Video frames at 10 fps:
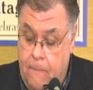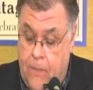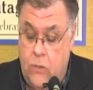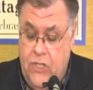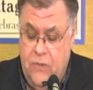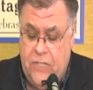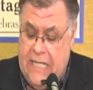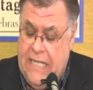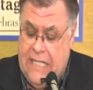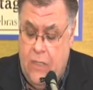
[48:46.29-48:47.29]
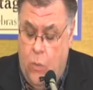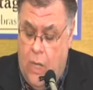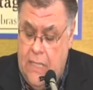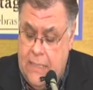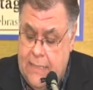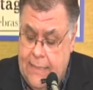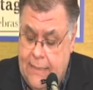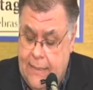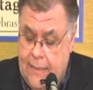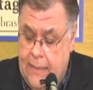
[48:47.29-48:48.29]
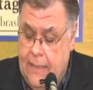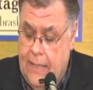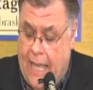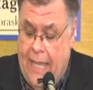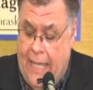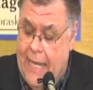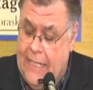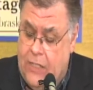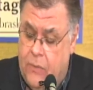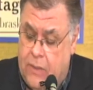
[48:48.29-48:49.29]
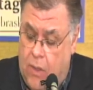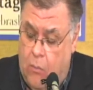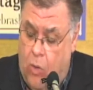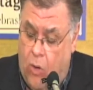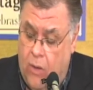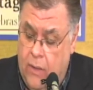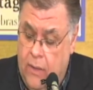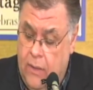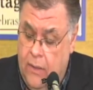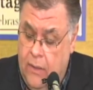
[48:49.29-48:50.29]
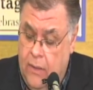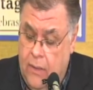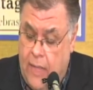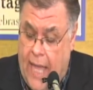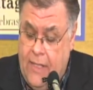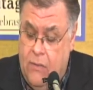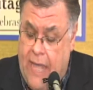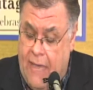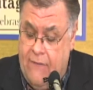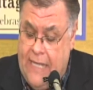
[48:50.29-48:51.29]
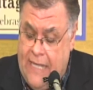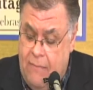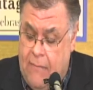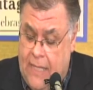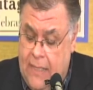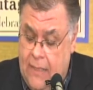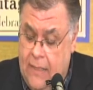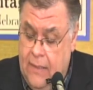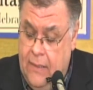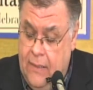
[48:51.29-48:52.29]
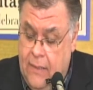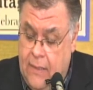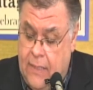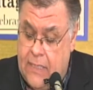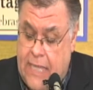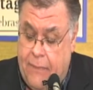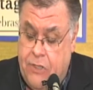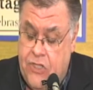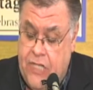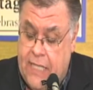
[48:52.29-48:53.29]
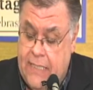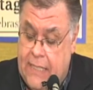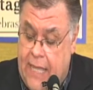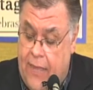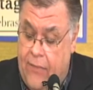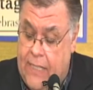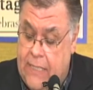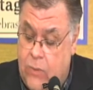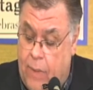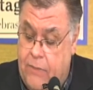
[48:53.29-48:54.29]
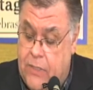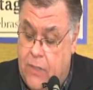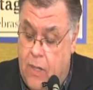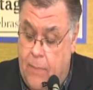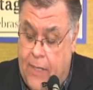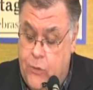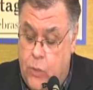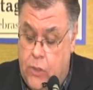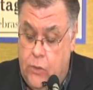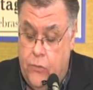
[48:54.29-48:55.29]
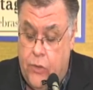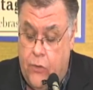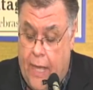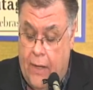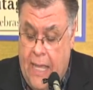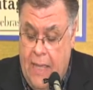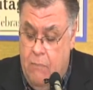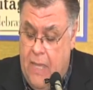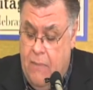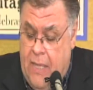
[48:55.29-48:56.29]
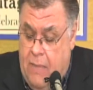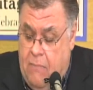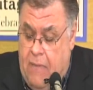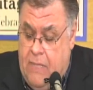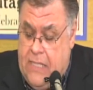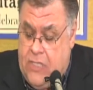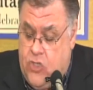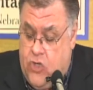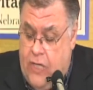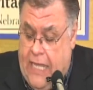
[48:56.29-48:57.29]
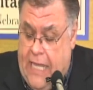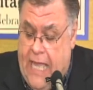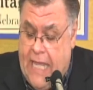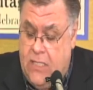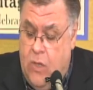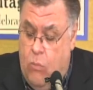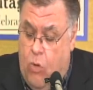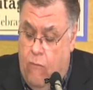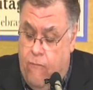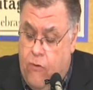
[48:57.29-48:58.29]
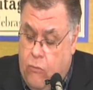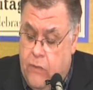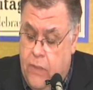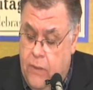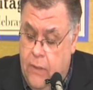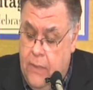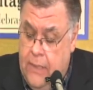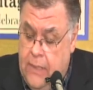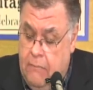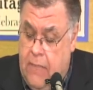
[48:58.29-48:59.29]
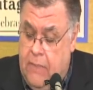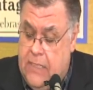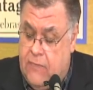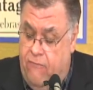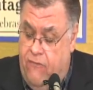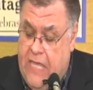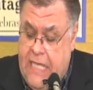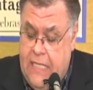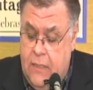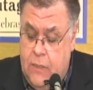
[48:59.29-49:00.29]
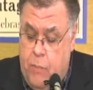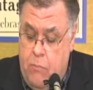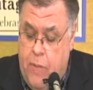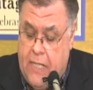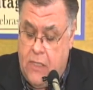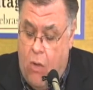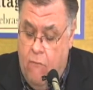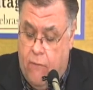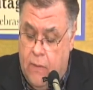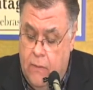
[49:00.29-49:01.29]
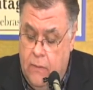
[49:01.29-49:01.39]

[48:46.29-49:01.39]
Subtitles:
"Don't you see, dear ones? I can't do it no more. I don't have it in me." He slapped his chest again, then he swept his arm out to include the crowd. Maybe this tree has no more fruit. Maybe this field's been picked over."